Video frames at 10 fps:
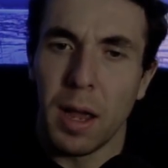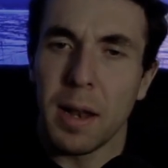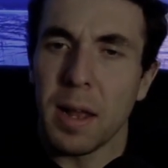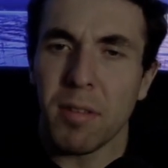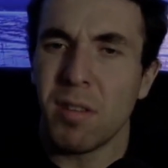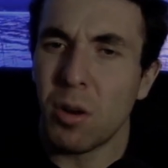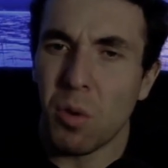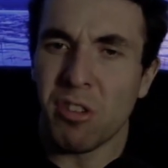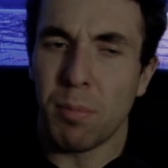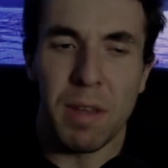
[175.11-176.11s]
And that's not a
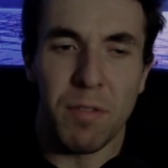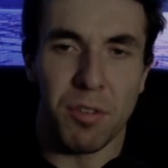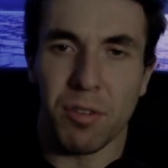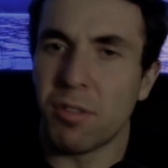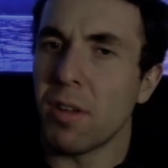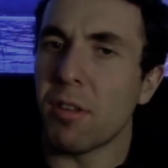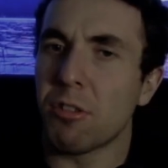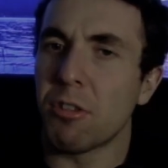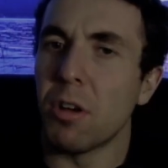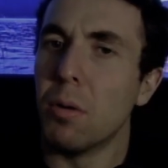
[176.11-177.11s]
recipe for success.
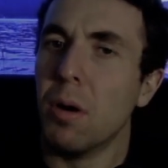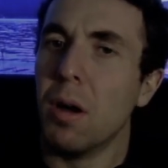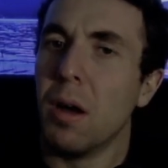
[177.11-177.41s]
So,